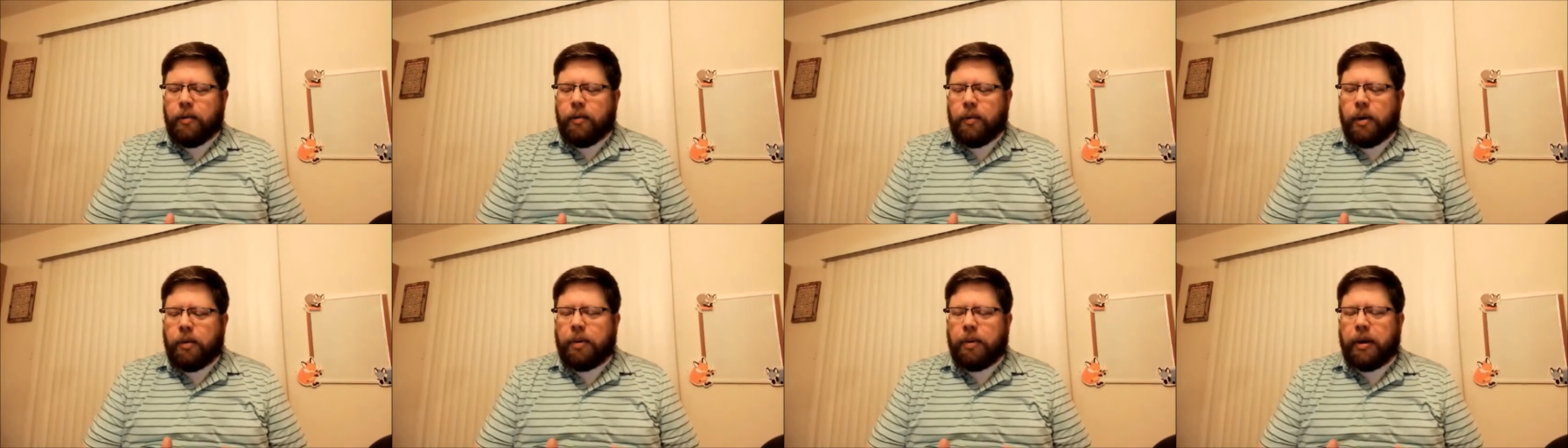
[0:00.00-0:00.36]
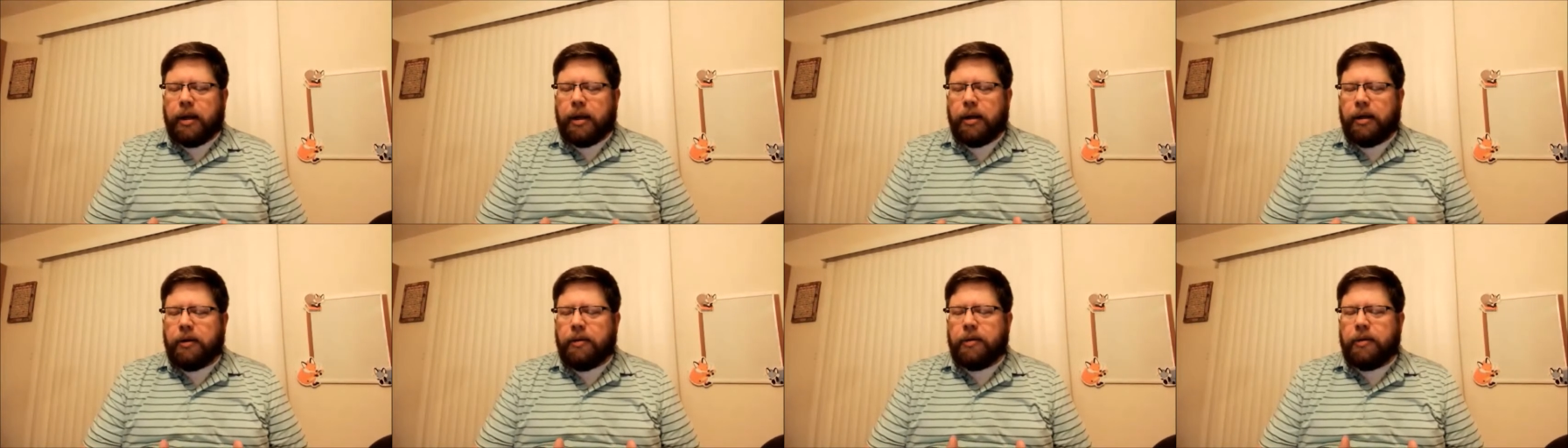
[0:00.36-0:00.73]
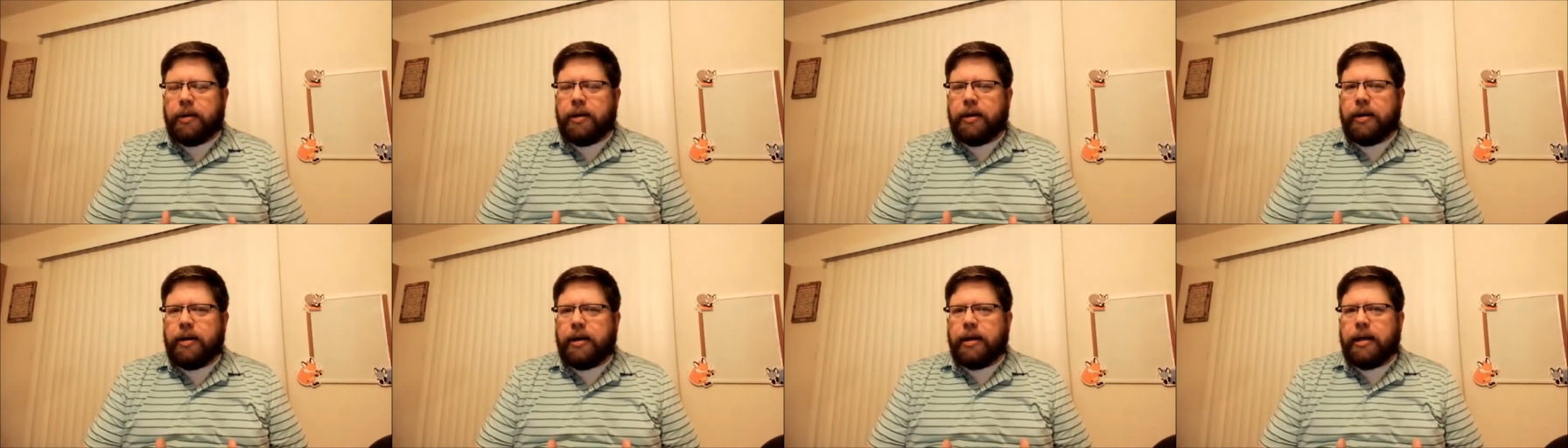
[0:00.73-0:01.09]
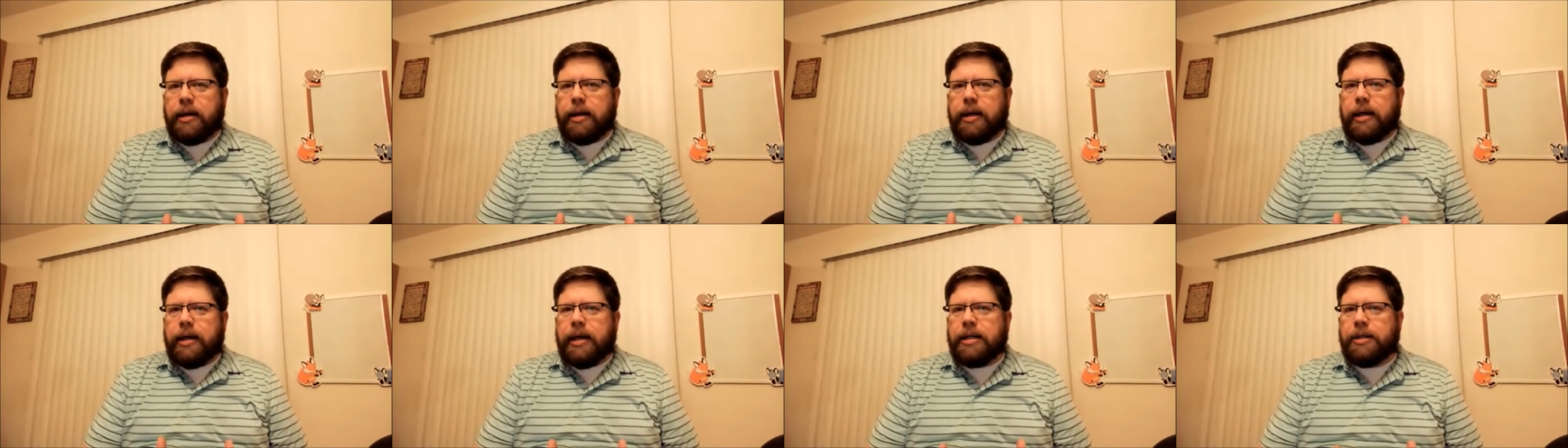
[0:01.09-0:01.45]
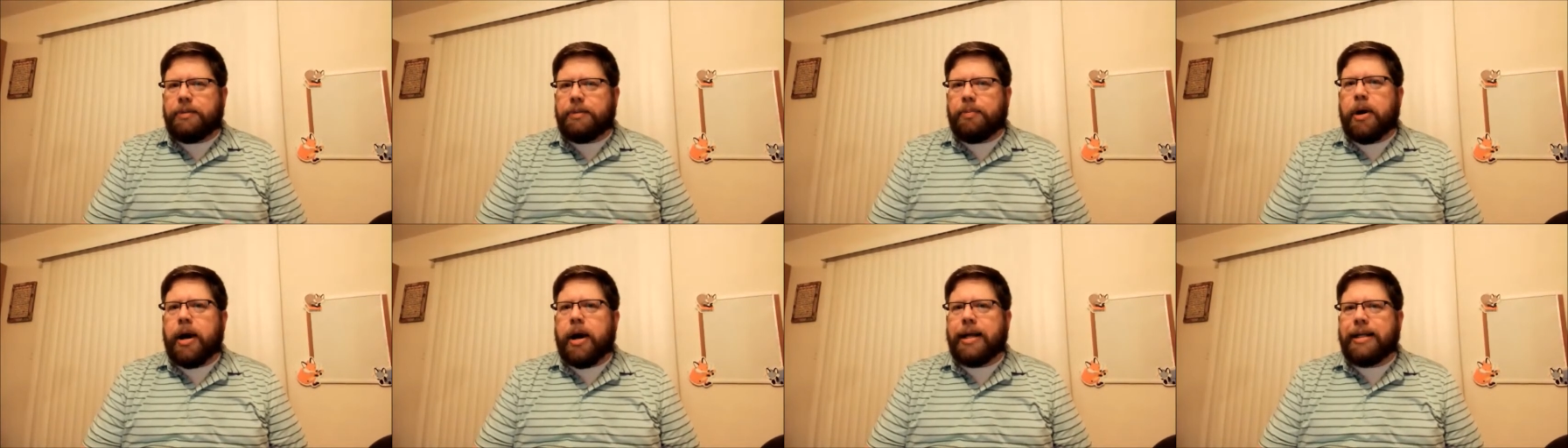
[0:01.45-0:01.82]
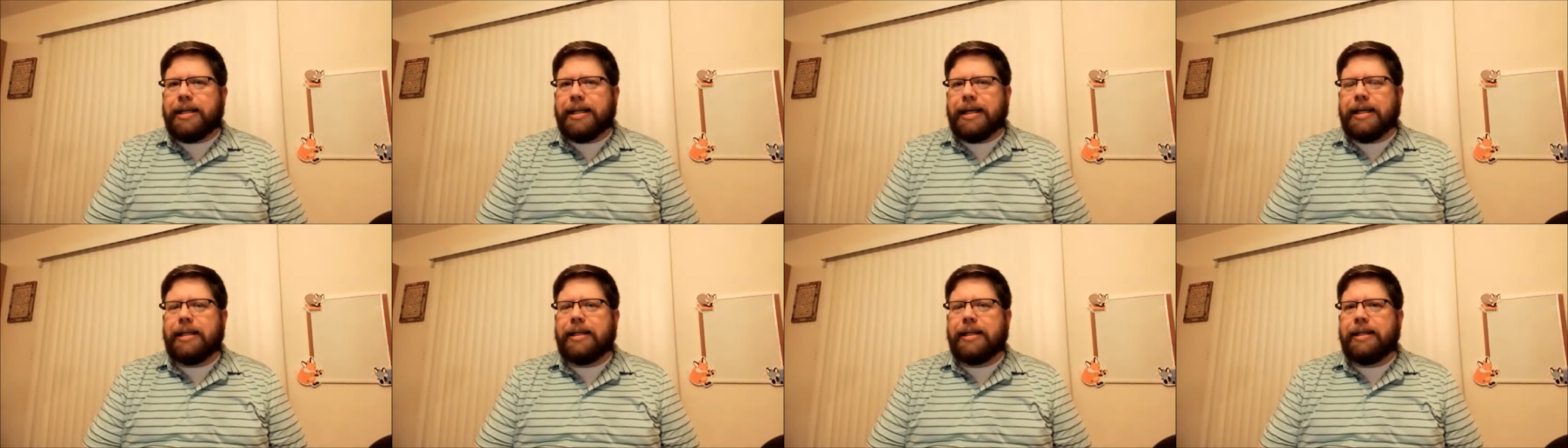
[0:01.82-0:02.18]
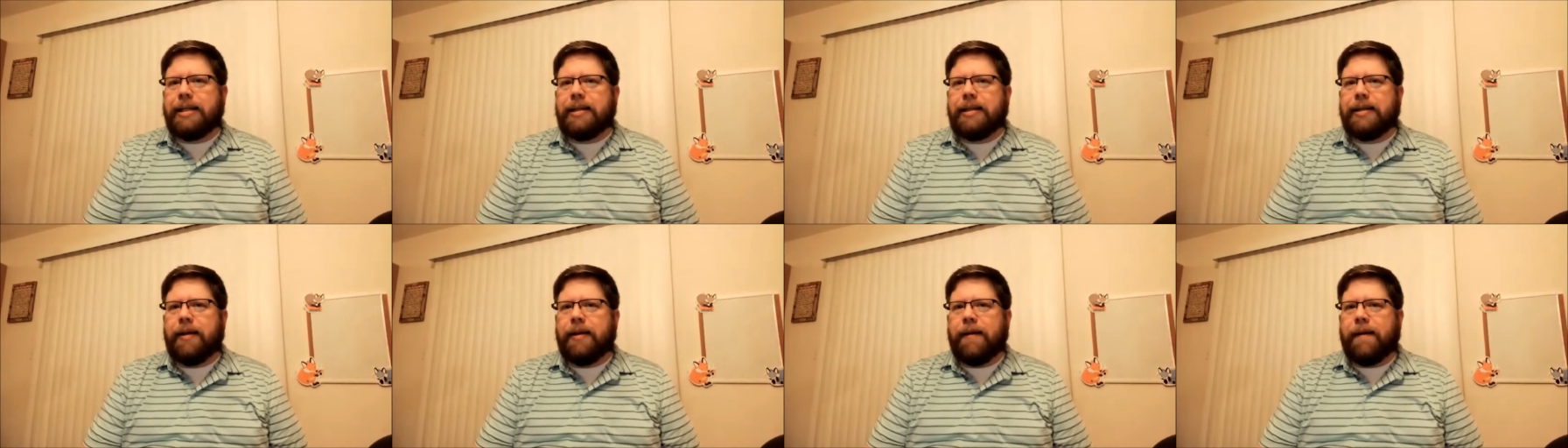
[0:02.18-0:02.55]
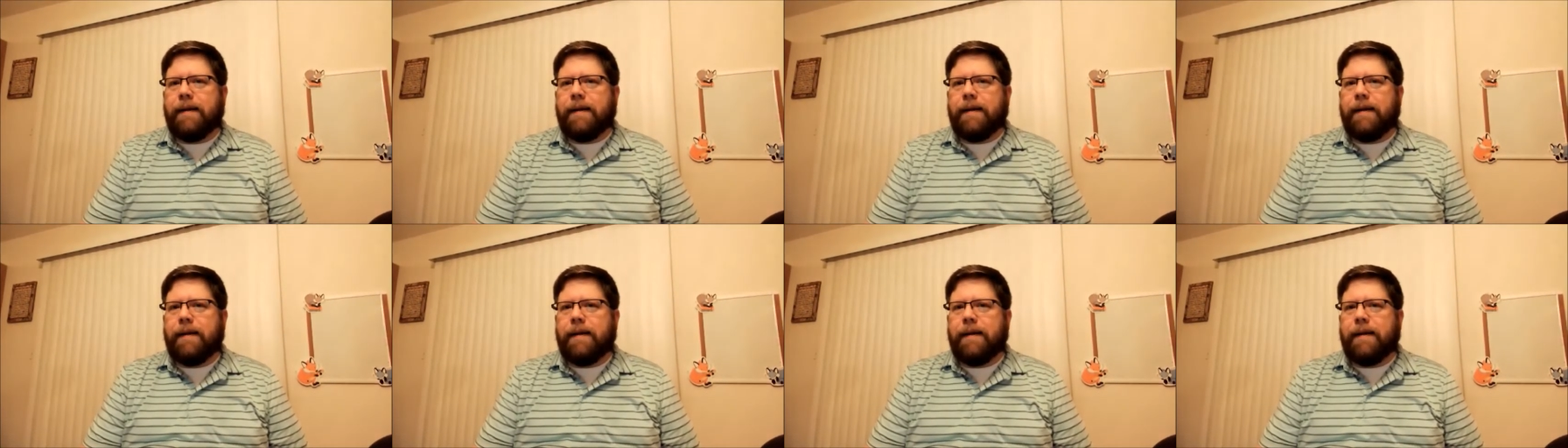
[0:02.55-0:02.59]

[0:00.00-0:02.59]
will pollute his presence.